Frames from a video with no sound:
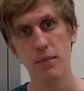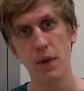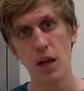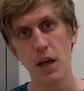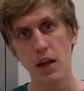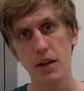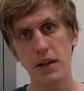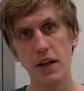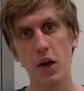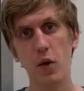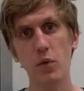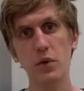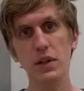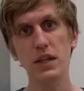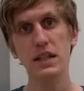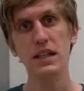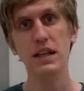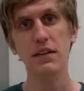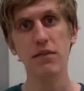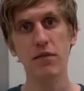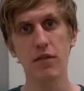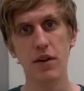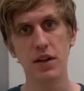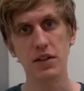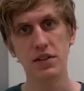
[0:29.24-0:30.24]
The only
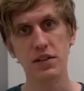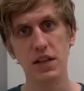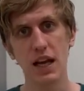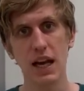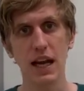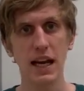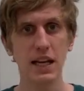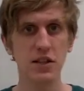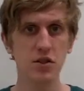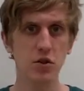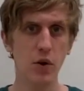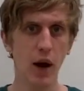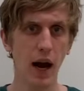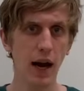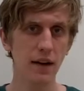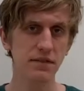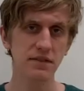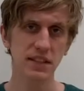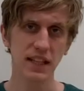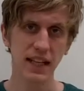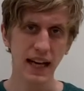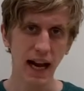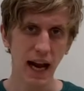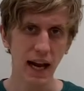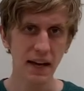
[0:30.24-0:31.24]
difference is you have to
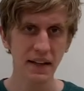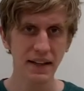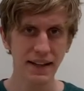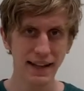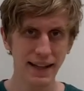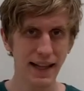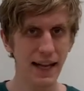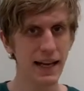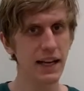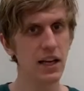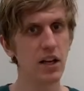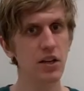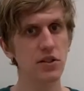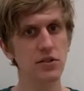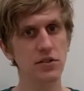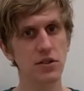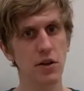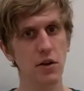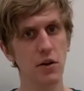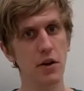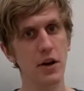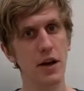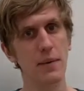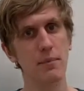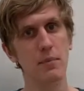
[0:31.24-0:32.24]
calculate certain
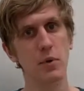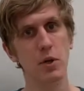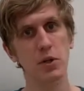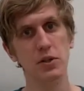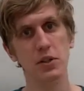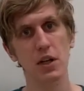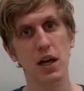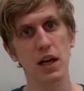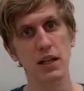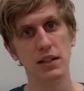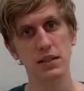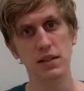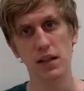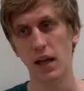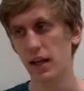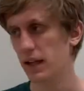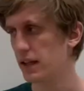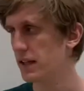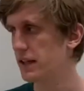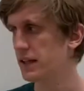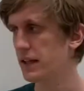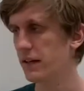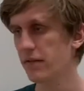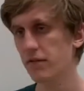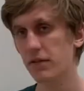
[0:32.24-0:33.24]
numbers slightly
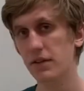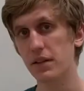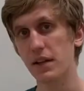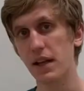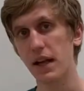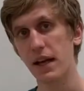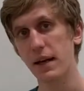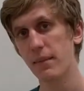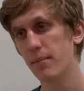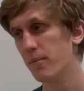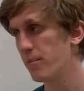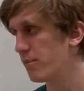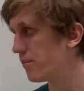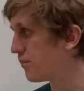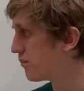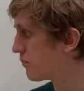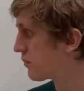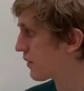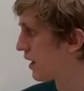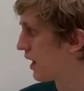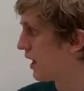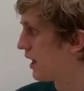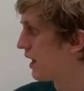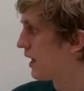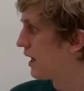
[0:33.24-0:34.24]
differently.
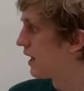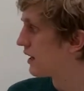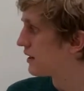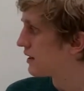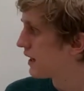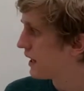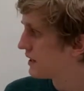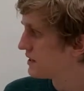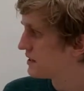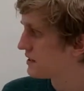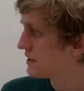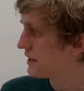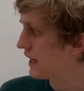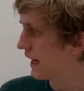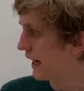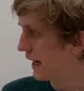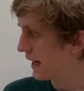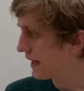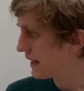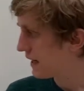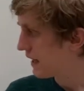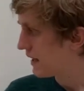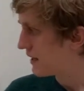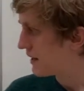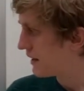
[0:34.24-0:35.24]
Let's
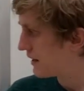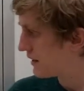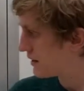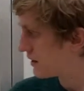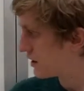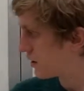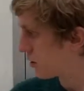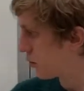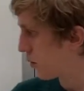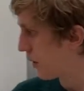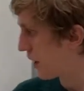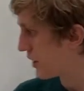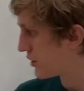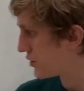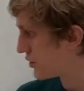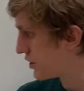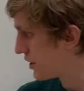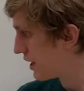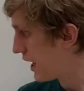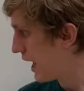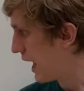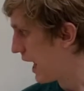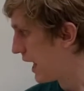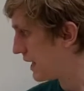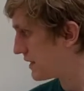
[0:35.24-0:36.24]
take this equation
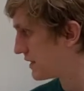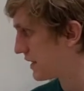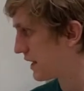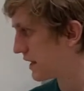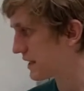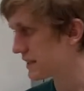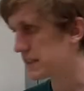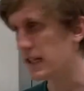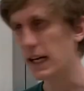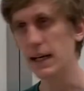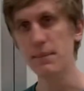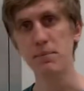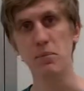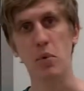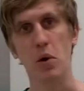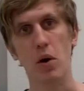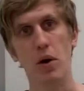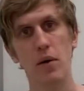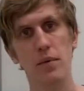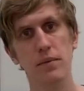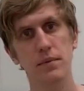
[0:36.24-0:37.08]
as an example.